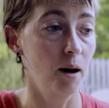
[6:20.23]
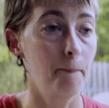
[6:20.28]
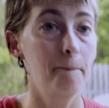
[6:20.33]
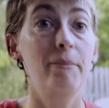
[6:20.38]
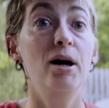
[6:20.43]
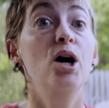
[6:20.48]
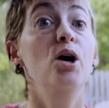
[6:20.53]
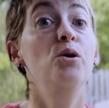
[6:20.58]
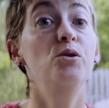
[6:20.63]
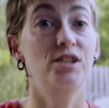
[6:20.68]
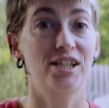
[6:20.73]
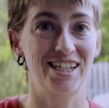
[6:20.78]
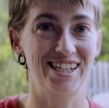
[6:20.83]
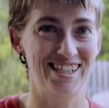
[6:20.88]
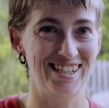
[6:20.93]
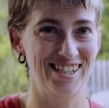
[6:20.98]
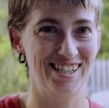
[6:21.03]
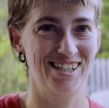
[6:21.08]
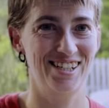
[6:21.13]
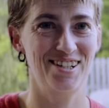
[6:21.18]

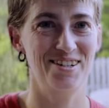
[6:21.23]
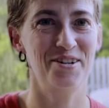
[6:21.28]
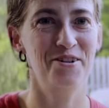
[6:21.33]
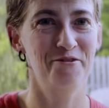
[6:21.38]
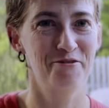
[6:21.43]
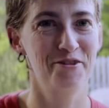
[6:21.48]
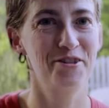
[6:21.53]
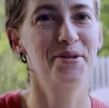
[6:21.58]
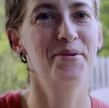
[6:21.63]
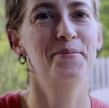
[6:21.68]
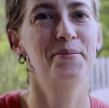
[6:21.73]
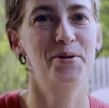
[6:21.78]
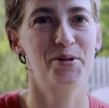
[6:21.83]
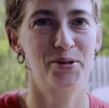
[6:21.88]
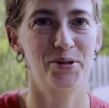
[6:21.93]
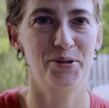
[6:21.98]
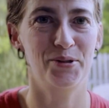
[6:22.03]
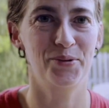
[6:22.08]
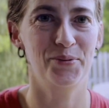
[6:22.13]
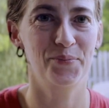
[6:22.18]
potent of them
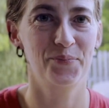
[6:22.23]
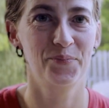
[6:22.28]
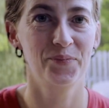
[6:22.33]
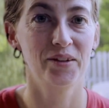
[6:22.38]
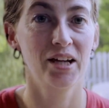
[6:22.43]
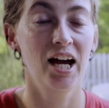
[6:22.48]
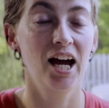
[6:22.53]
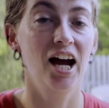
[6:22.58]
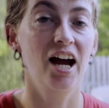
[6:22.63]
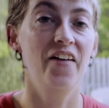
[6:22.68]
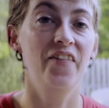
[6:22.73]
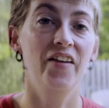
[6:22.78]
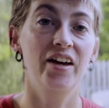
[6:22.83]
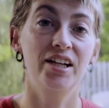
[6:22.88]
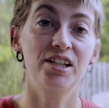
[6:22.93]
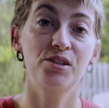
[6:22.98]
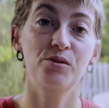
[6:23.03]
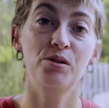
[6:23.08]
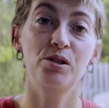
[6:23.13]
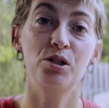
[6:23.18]
all. And that
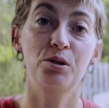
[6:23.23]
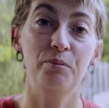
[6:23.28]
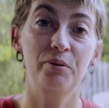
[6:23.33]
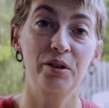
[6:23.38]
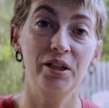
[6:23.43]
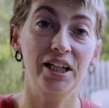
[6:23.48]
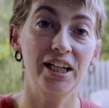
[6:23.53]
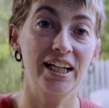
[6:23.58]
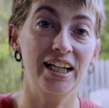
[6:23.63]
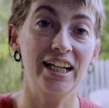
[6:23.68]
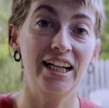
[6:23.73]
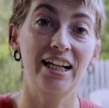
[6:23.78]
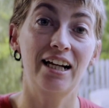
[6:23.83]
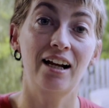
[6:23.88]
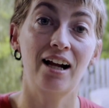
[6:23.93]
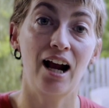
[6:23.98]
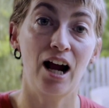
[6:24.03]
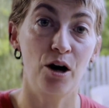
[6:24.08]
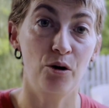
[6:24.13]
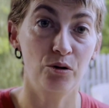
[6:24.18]
is when you're putting it in an
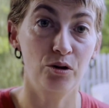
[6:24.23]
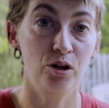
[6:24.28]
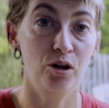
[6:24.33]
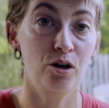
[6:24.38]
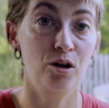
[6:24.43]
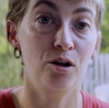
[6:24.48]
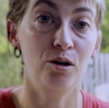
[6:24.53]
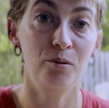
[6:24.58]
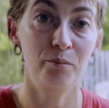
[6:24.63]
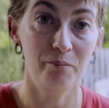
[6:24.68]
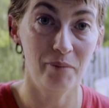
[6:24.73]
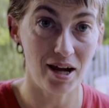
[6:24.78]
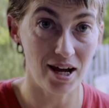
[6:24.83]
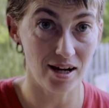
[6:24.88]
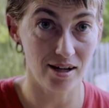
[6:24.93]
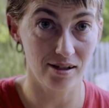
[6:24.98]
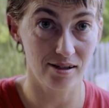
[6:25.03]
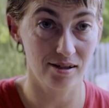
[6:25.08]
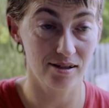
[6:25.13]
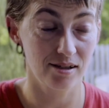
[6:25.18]
alcohol
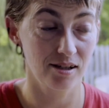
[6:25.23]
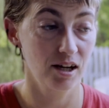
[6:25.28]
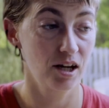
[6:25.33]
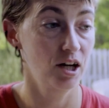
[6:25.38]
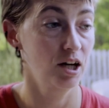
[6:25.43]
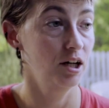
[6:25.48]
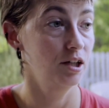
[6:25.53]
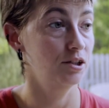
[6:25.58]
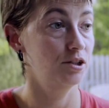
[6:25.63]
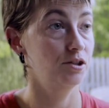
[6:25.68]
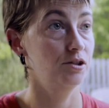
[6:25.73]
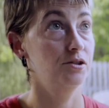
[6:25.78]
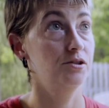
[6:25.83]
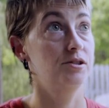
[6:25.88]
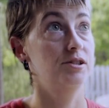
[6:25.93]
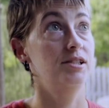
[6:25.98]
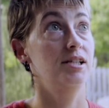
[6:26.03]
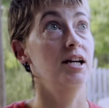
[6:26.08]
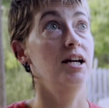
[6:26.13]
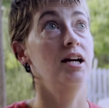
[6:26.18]
base. So
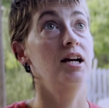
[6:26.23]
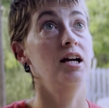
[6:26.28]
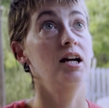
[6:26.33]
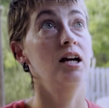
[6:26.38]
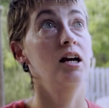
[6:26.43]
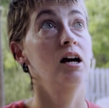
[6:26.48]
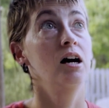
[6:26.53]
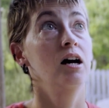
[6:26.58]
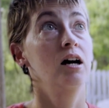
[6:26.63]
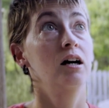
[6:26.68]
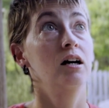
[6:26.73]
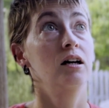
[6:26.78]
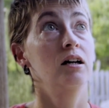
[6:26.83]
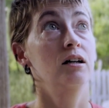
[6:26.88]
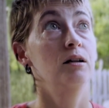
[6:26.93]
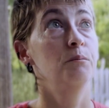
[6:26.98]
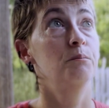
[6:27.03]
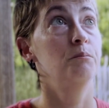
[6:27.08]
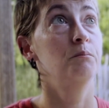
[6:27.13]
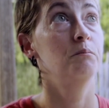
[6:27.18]
say,
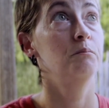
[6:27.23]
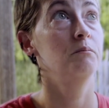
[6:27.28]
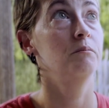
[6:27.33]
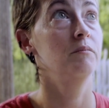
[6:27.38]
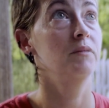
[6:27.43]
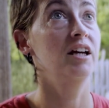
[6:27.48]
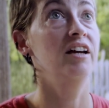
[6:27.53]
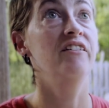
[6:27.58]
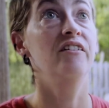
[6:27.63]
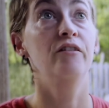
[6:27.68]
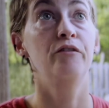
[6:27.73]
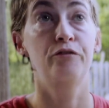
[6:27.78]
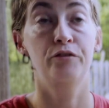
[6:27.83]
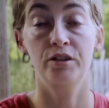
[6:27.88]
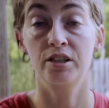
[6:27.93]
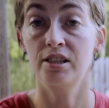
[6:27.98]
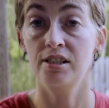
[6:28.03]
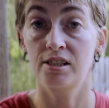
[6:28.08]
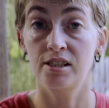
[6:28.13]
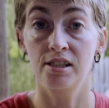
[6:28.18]
for
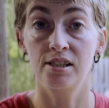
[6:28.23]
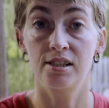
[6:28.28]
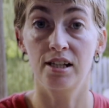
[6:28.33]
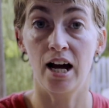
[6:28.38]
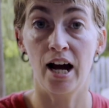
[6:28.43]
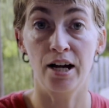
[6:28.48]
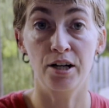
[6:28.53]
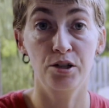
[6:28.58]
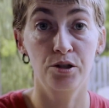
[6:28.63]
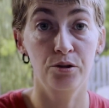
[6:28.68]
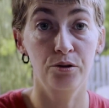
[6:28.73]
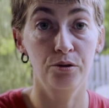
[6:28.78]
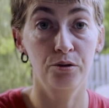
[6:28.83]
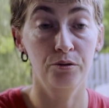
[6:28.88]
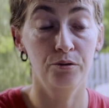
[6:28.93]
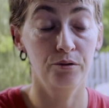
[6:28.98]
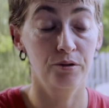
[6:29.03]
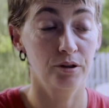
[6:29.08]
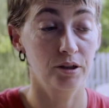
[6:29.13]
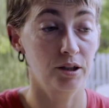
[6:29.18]
instance, I
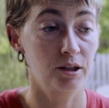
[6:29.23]
do,